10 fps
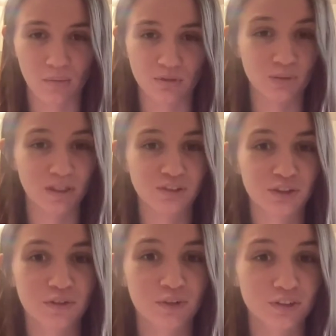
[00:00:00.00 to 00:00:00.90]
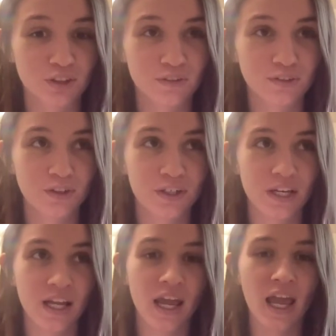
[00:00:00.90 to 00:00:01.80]
semester for service
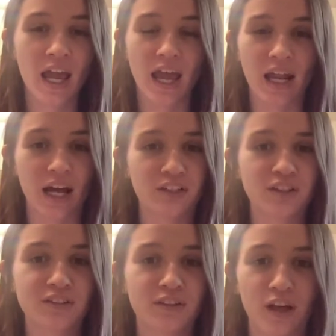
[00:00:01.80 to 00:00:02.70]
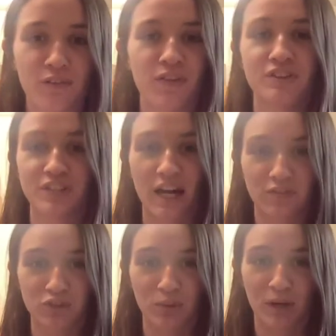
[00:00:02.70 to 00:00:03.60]
learning, and I just love the staff
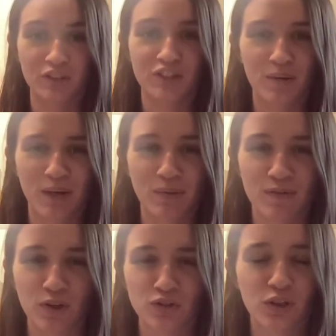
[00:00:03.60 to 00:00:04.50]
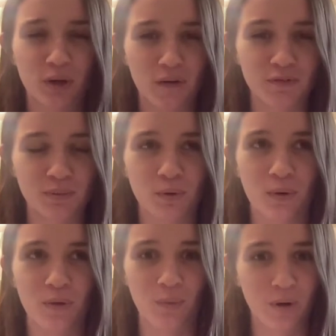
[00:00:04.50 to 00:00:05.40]
so much. They make me feel so
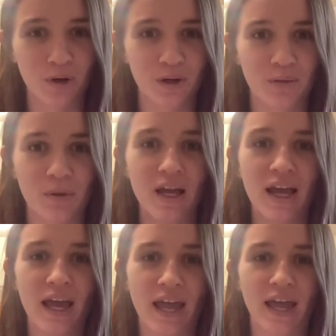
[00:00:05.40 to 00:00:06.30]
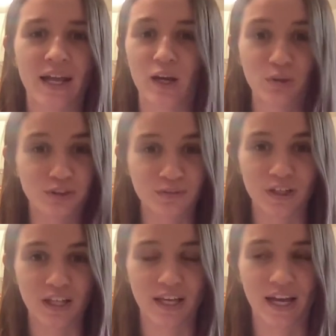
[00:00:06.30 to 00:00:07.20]
comfortable and welcome, and I always feel
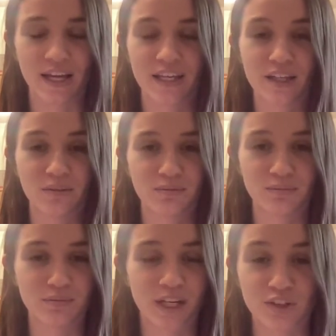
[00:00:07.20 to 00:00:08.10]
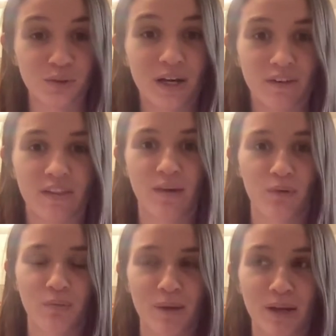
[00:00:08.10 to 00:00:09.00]
like I can do everything
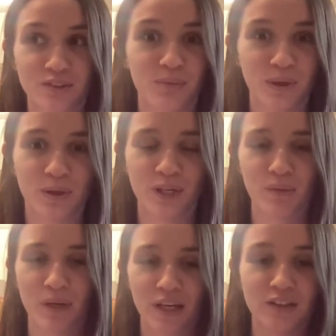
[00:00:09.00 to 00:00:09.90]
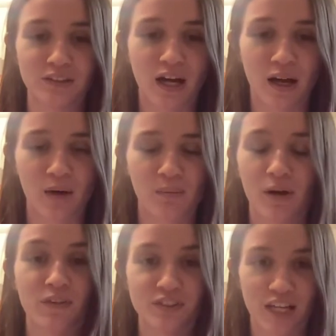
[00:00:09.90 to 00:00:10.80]
with my best ability because
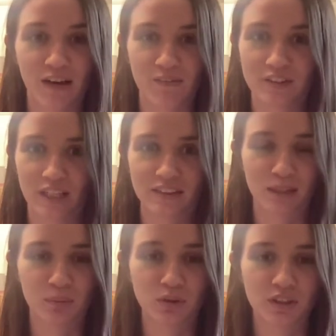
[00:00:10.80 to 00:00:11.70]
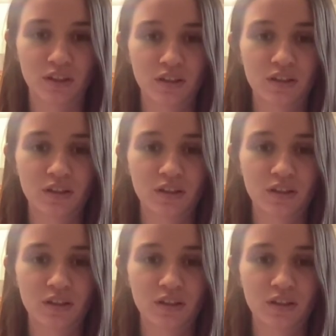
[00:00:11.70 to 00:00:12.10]
of the staff that's at Templeton.